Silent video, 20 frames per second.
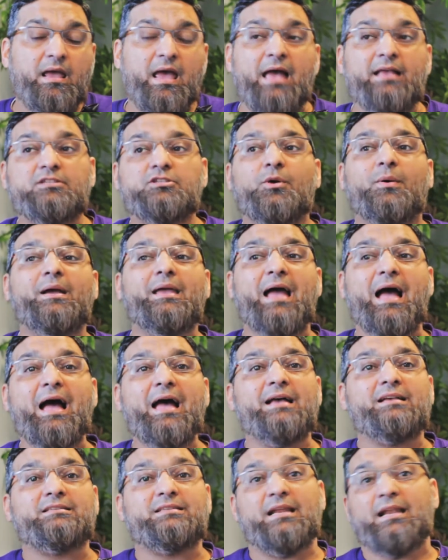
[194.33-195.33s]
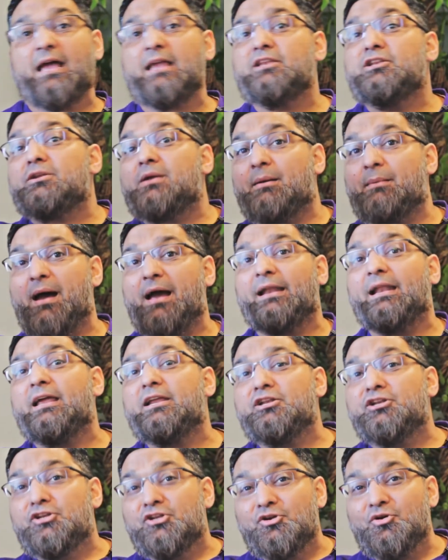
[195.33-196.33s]
And so I asked, and I
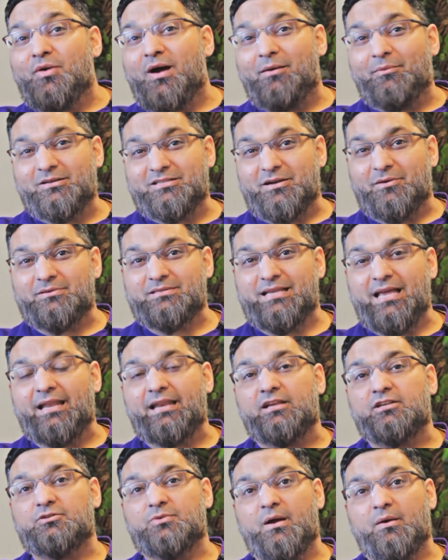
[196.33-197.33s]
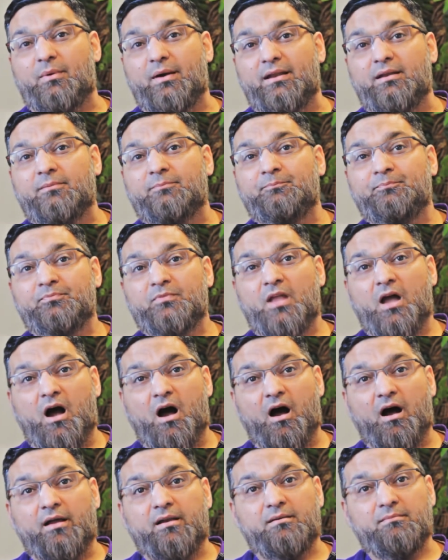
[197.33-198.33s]
knew how much I was getting, so I went
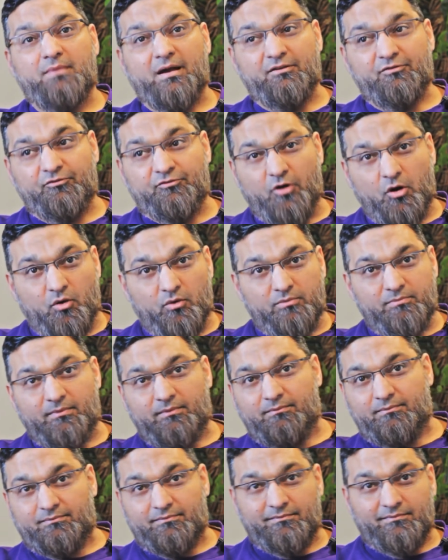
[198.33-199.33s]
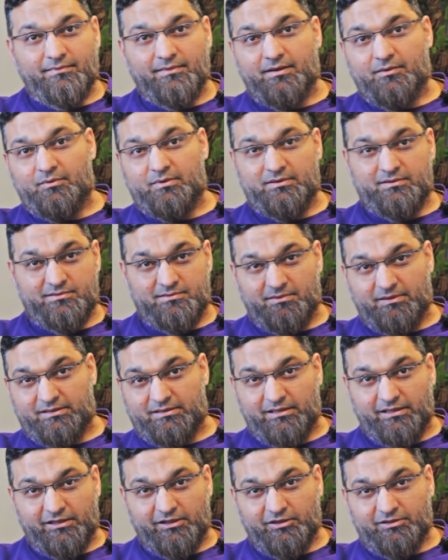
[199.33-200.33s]
on my phone,
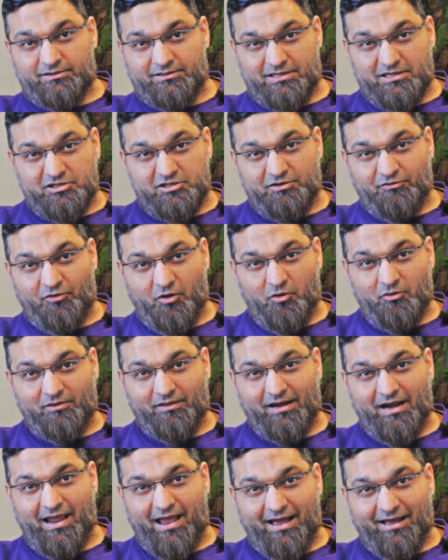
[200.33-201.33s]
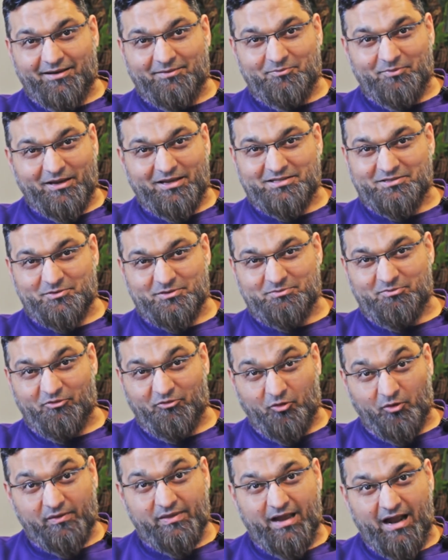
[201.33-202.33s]
little dingy phone that I had because it was
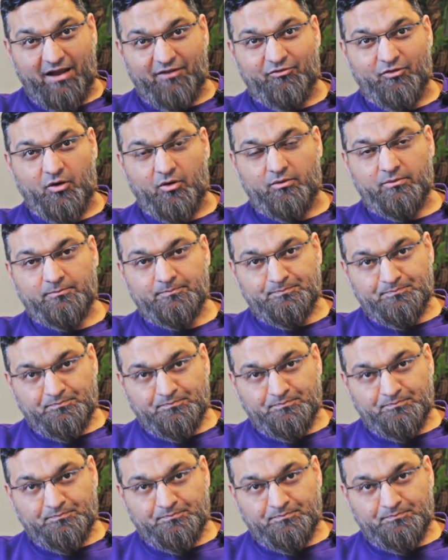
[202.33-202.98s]
before the iPhone,